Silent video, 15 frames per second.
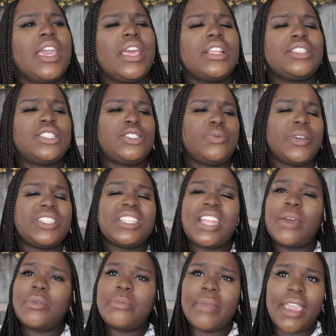in a situation
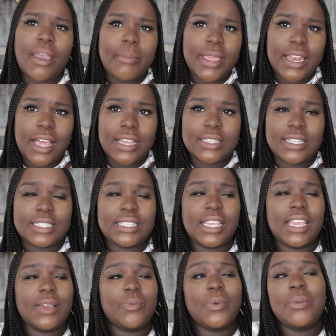that we may or may not
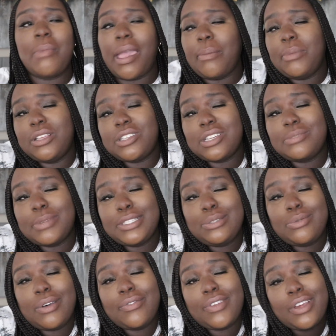understand, we might be
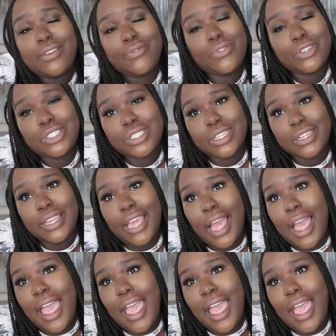judgmental of it, unfortunately.